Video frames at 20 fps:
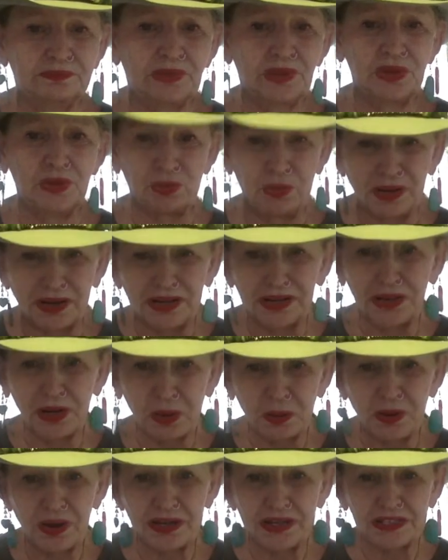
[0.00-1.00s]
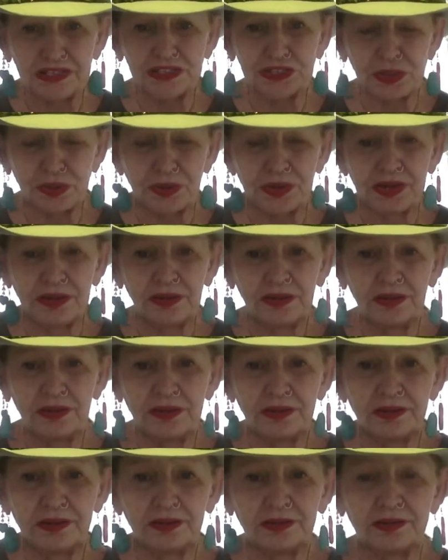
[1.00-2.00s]
You want to know what he's doing?
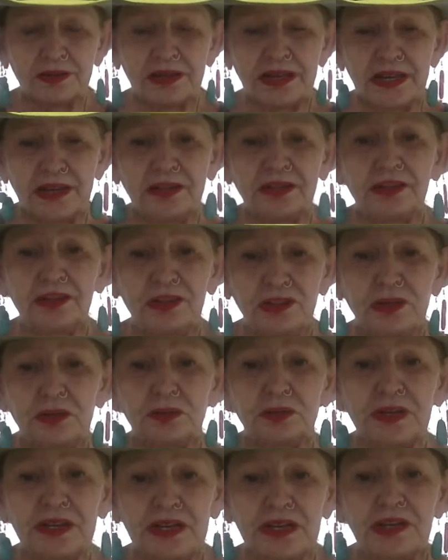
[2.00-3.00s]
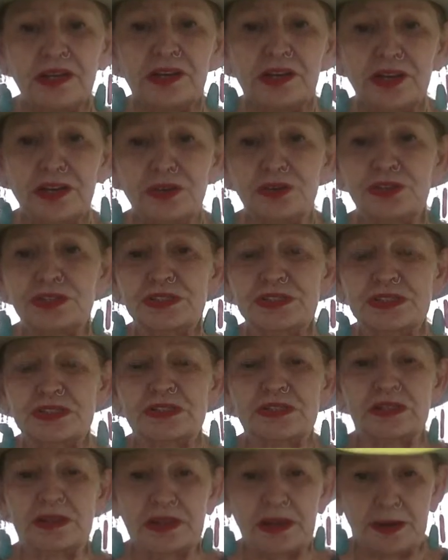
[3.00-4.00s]
Then look what he
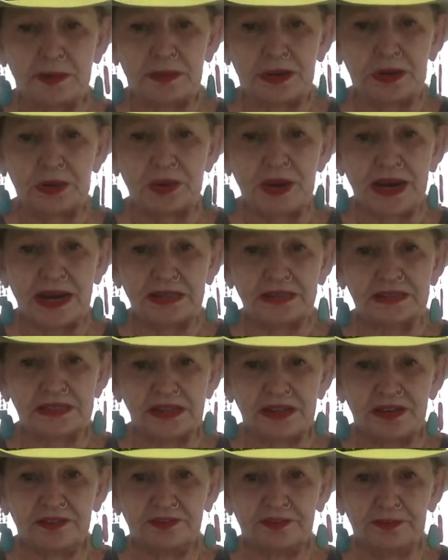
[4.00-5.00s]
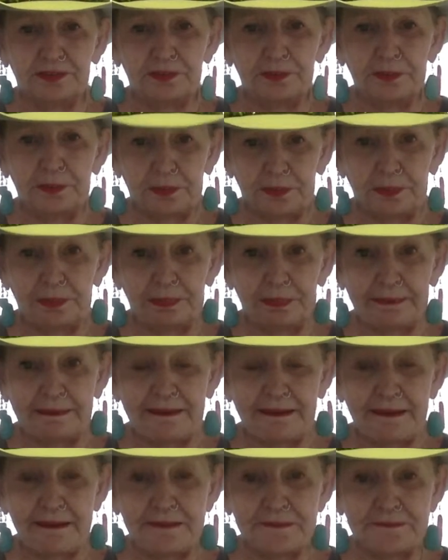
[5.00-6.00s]
accuses the Democrats of.
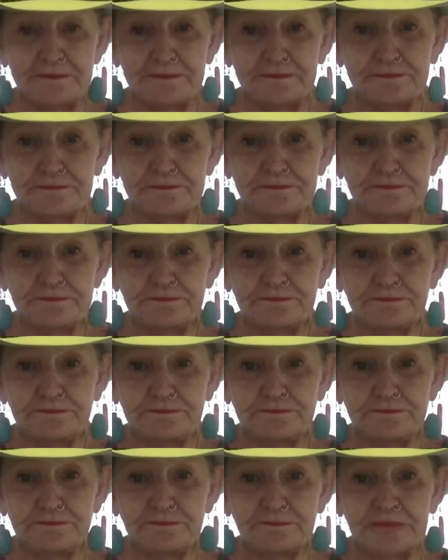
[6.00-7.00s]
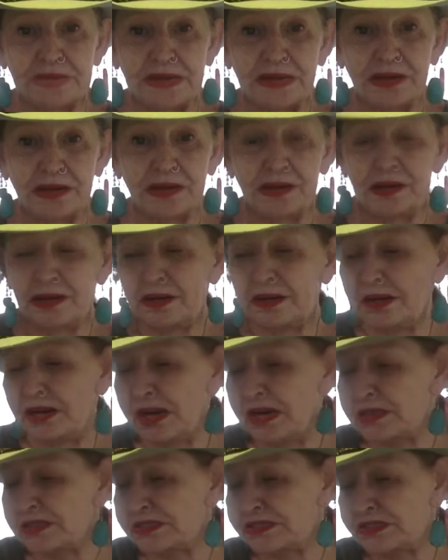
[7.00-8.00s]
Okay? He
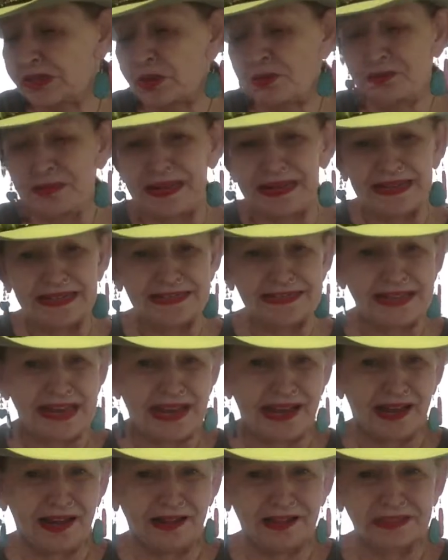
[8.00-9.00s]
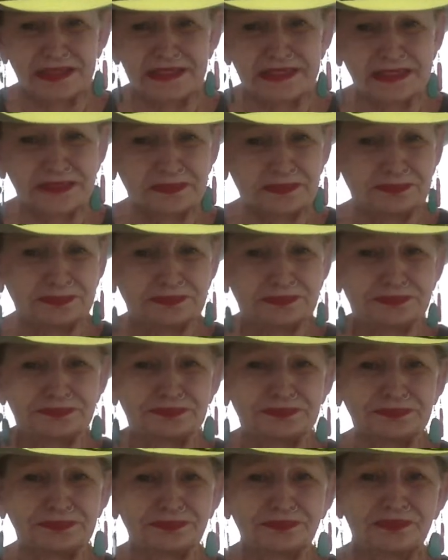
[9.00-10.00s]
has so many tells.
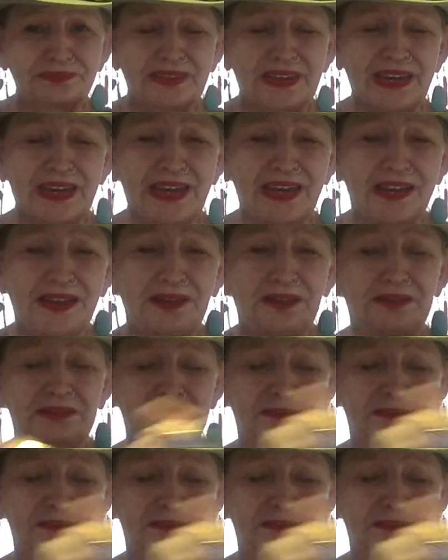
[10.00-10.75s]
Okay?